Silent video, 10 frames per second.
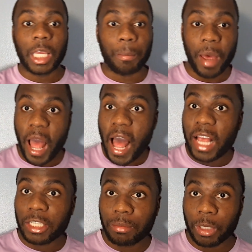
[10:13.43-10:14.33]

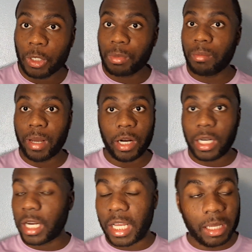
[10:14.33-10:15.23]
past meals be better than
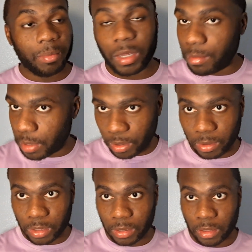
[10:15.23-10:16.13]
the EP
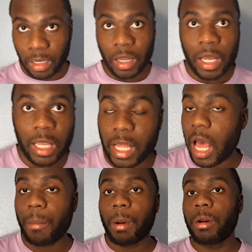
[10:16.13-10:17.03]
meals. Like I
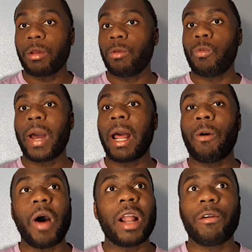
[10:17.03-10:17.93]
remember
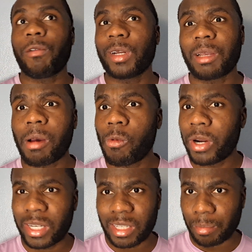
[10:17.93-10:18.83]
why the first time I
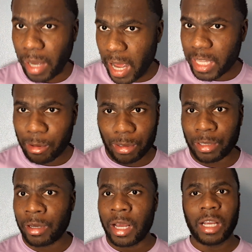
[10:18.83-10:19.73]
went to Pad, it
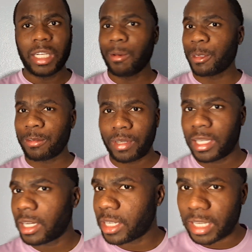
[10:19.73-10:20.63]
was feeding
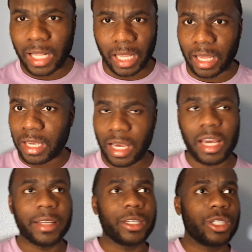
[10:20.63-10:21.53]
a nigga like a
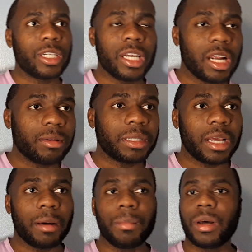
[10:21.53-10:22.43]
king and shit, you know what I'm
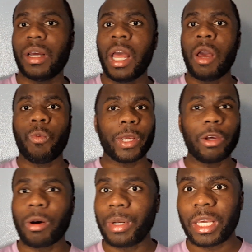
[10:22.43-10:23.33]
saying? But when you go
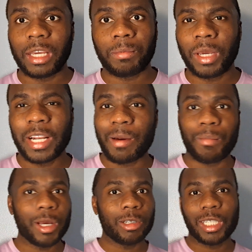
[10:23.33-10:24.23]
up to EP, the
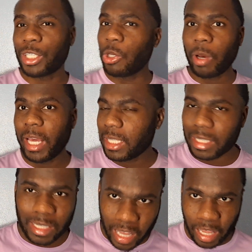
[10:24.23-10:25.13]
meals just don't hit the
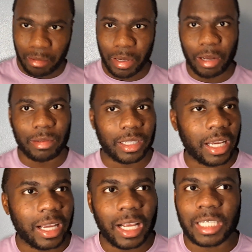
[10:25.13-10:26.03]
same, you know what I'm
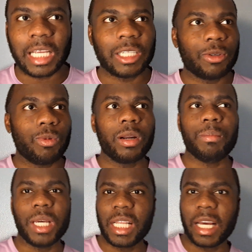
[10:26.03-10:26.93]
saying? That's just what it
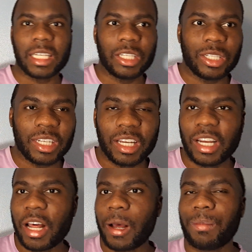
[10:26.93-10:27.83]
be like and shit, you
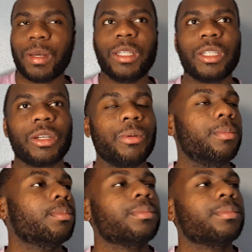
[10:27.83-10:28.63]
know what I mean? So